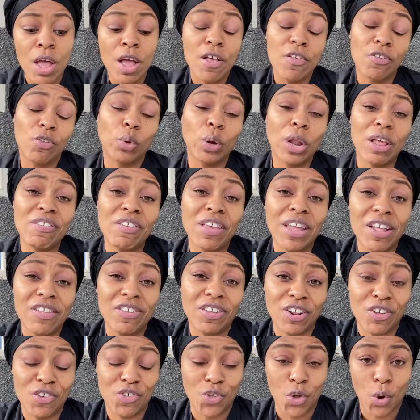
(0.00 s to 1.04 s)
So let's get
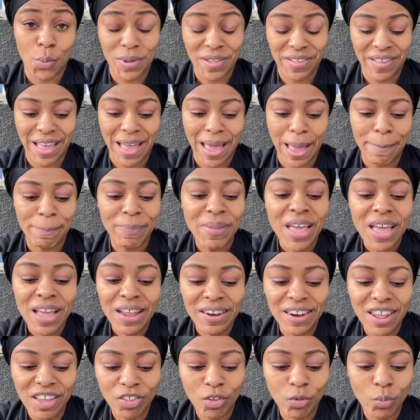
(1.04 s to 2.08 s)
into this story
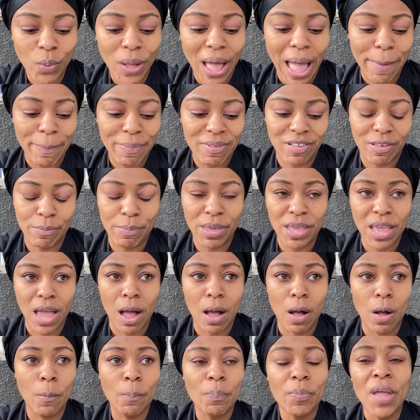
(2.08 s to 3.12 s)
time. This is what happened to me,
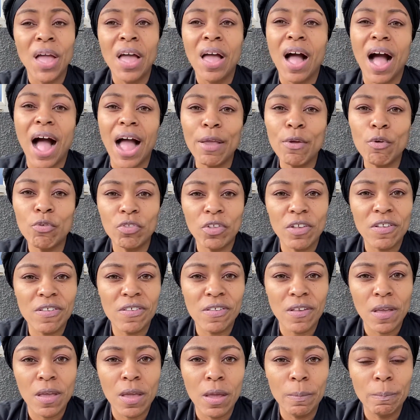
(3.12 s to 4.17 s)
y'all. I used to
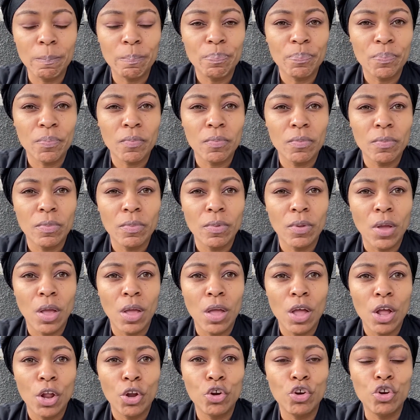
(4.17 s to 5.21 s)
see
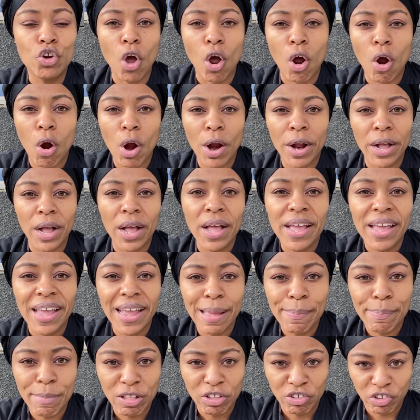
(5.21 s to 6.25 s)
dark
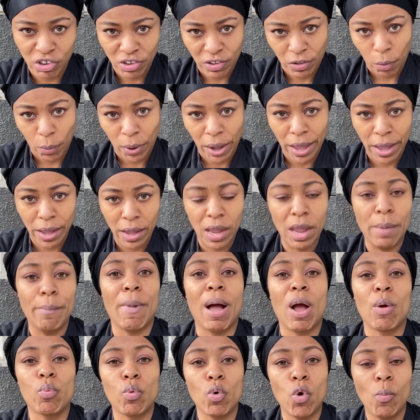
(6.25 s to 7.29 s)
images, okay, in
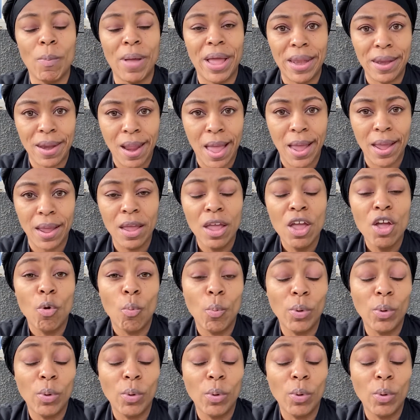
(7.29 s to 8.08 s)
my room at night.